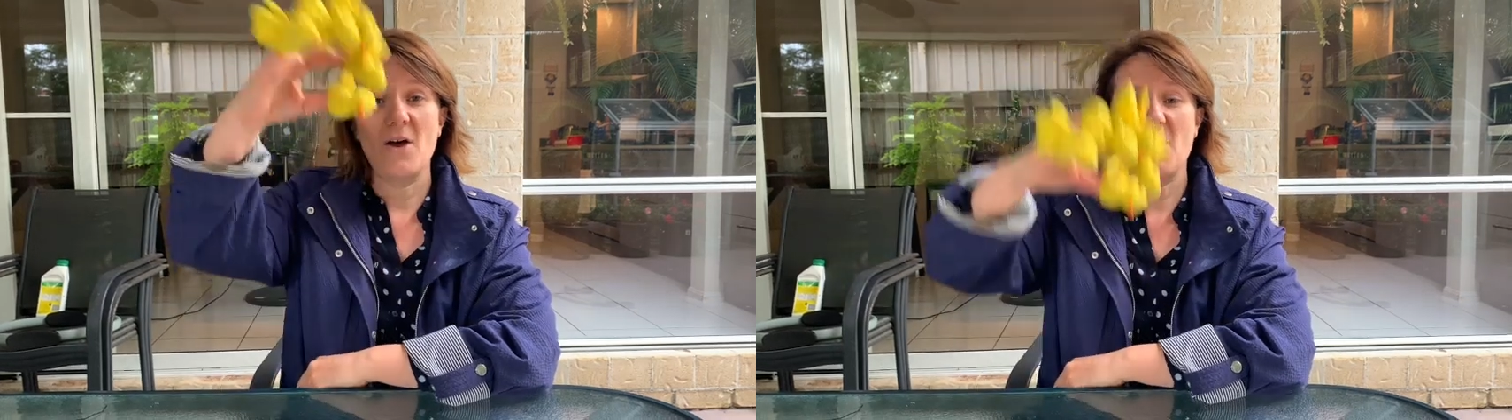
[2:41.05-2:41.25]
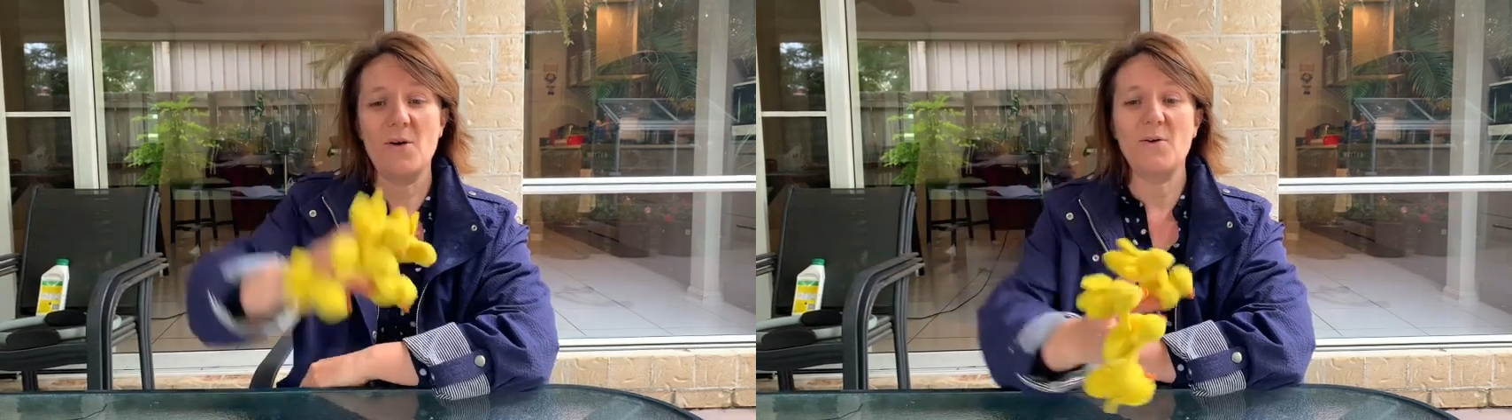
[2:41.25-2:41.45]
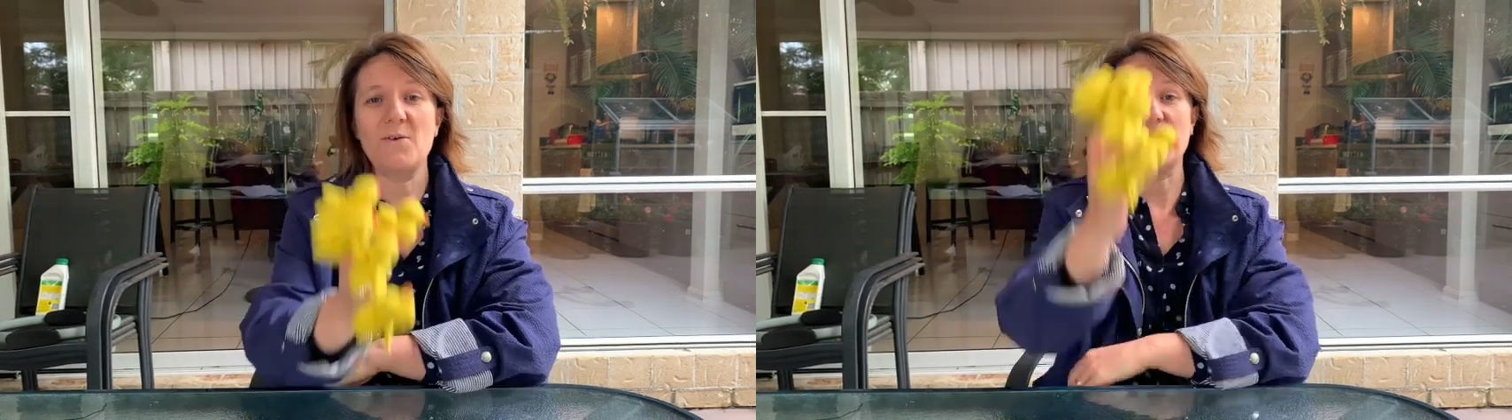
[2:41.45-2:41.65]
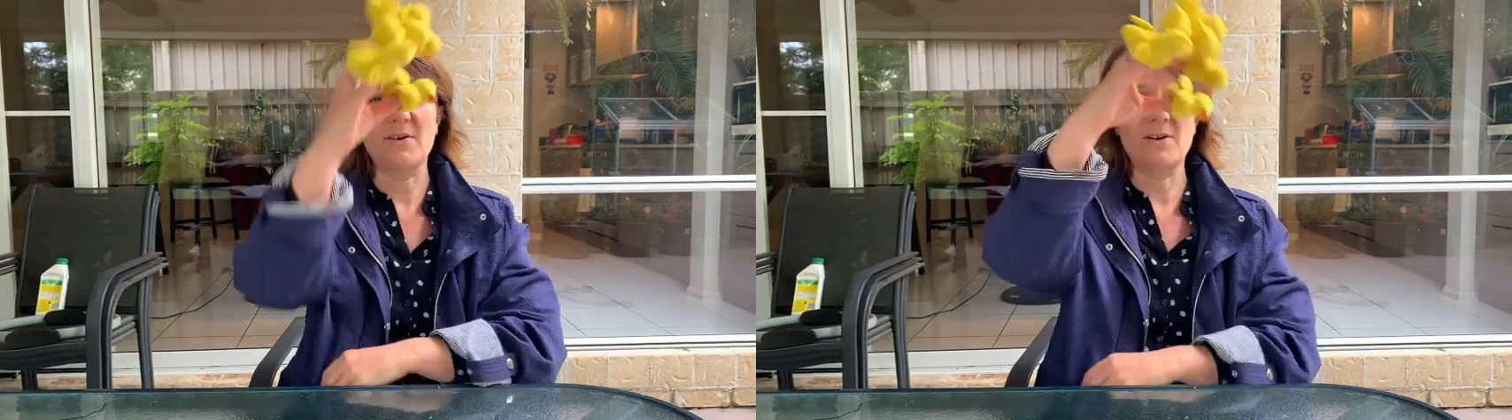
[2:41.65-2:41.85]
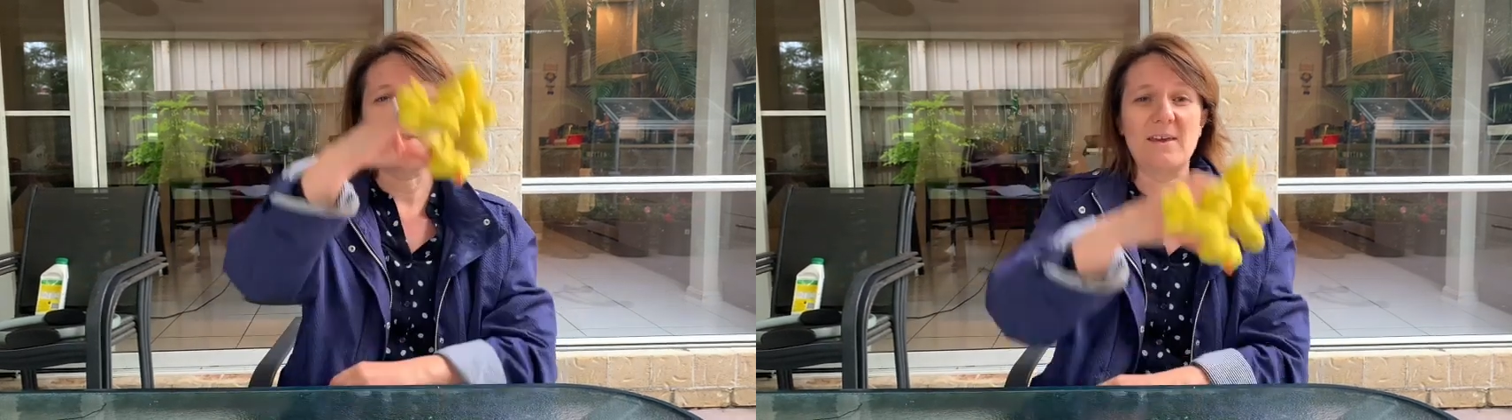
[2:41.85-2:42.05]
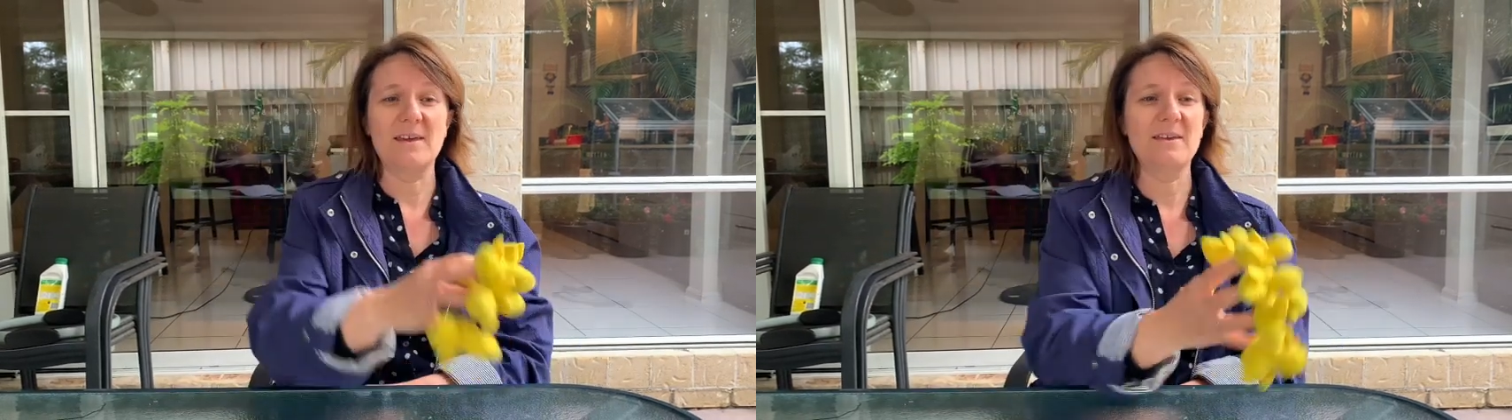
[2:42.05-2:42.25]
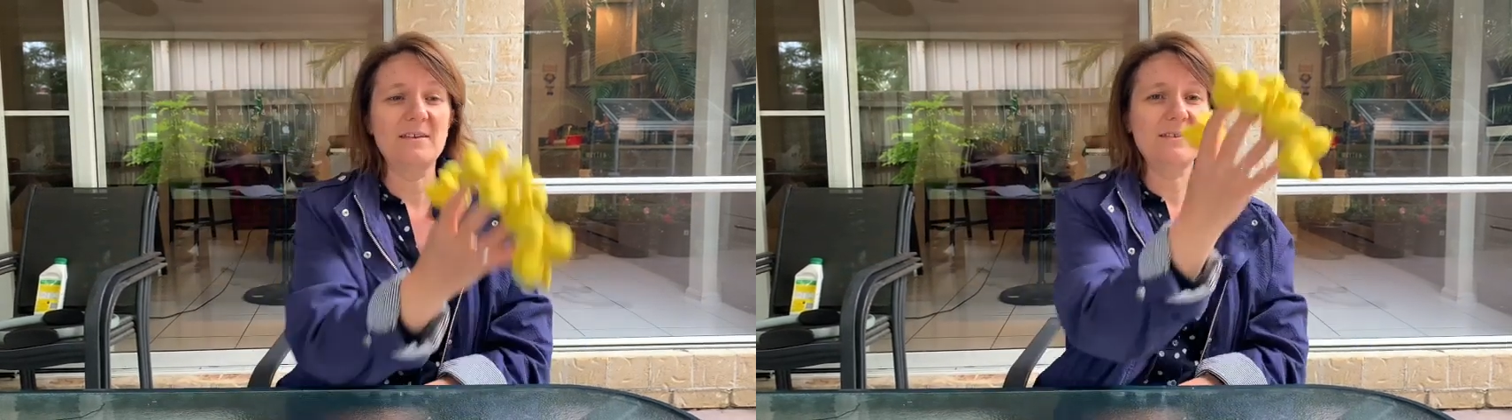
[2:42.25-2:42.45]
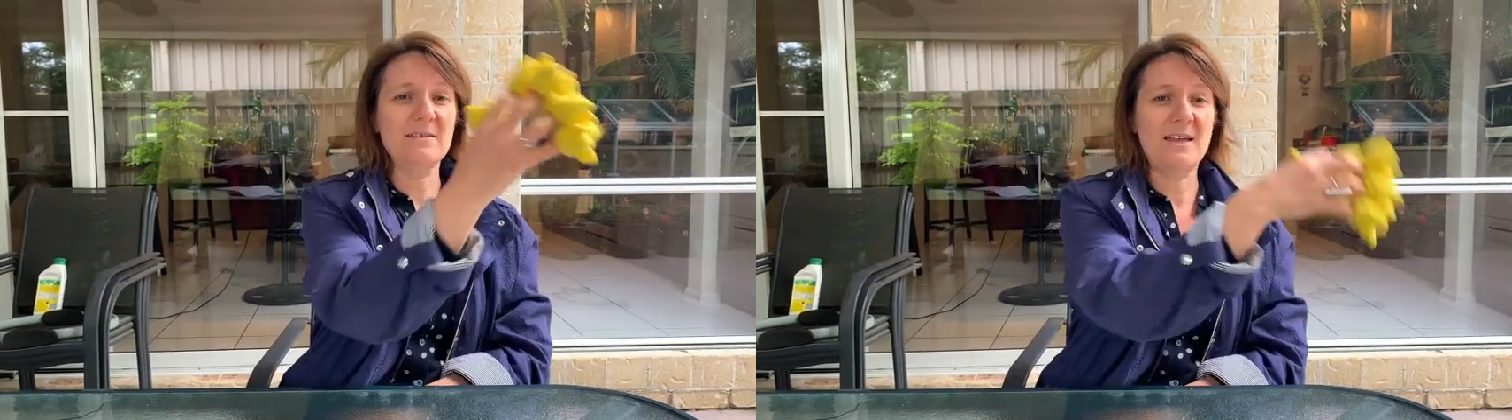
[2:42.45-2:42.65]
over the
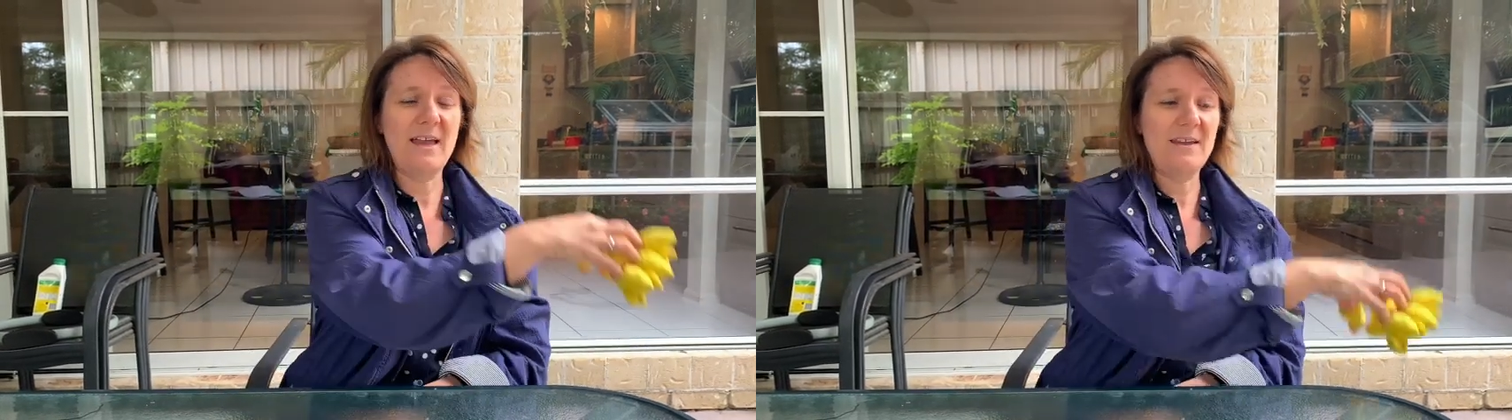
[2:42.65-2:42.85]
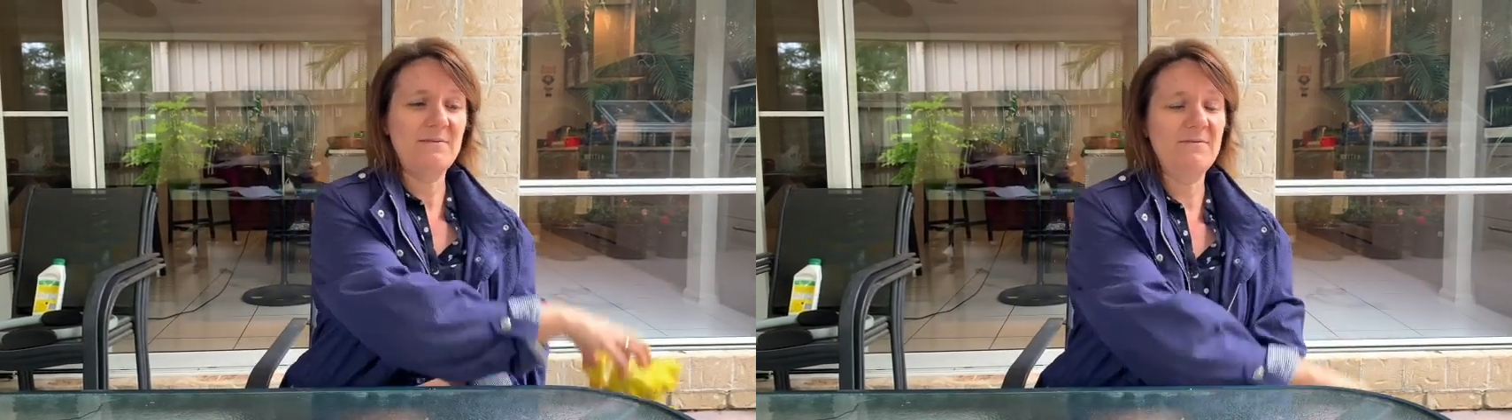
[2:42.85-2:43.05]
hills and